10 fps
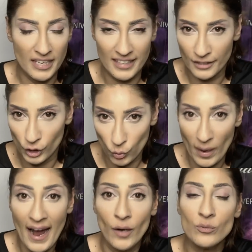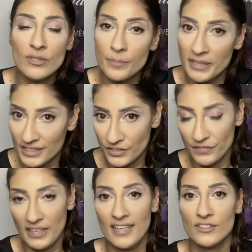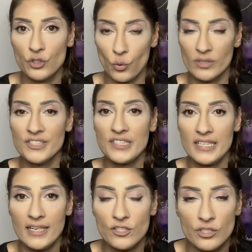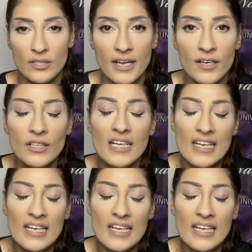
in the ground because of that Taurus connection there,